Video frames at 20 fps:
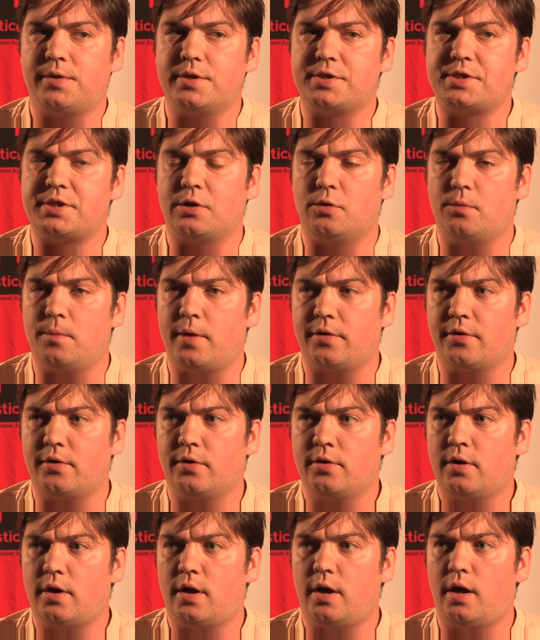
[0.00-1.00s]
with a single
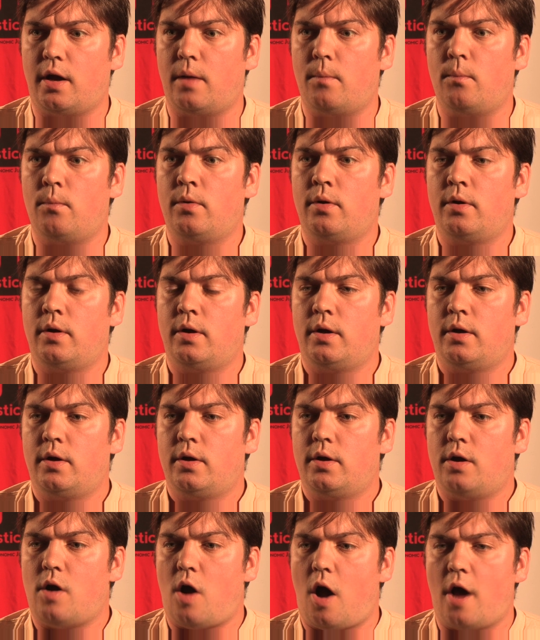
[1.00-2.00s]
mother, um,
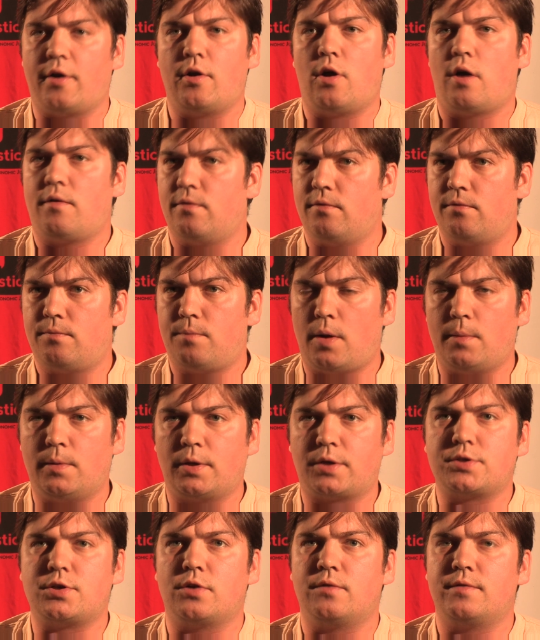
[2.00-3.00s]
on and off of
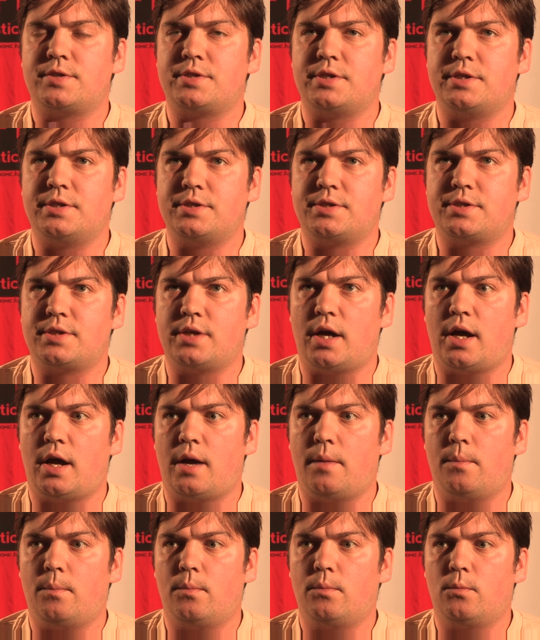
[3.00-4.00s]
public services.
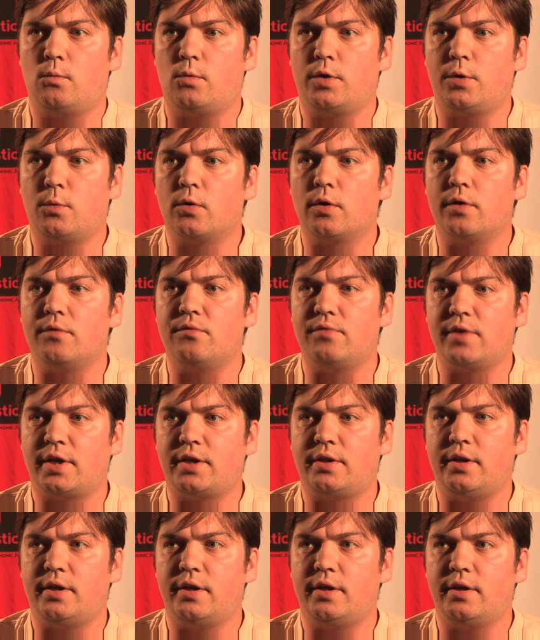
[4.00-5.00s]
Um, we were
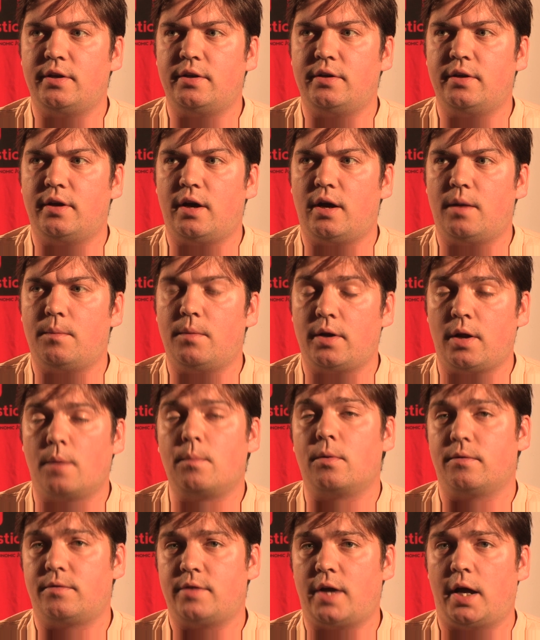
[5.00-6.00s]
evicted um, a number of